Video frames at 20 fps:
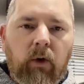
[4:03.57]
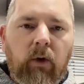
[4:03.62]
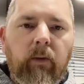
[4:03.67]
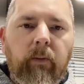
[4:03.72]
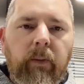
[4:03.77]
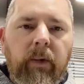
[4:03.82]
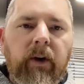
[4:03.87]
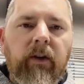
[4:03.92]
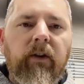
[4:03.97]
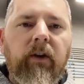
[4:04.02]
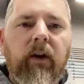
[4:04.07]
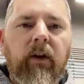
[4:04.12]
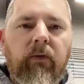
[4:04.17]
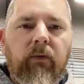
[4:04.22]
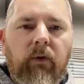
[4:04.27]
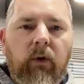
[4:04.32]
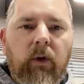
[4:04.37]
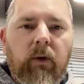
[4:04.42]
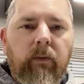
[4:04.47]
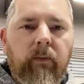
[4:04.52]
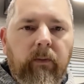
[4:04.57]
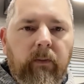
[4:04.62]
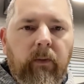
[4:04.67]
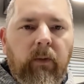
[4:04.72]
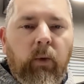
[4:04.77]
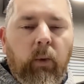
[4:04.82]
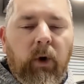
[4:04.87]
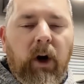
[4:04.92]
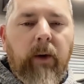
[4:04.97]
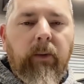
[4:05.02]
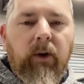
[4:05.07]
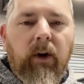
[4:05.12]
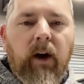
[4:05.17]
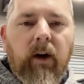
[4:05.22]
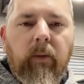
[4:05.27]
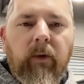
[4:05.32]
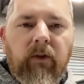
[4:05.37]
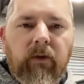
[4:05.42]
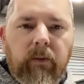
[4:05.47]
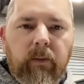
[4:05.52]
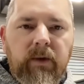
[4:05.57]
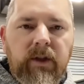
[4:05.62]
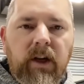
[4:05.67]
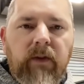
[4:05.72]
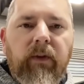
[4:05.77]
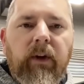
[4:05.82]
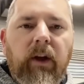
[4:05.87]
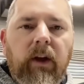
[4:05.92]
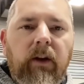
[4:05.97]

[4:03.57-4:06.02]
but for what I'm talking about specifically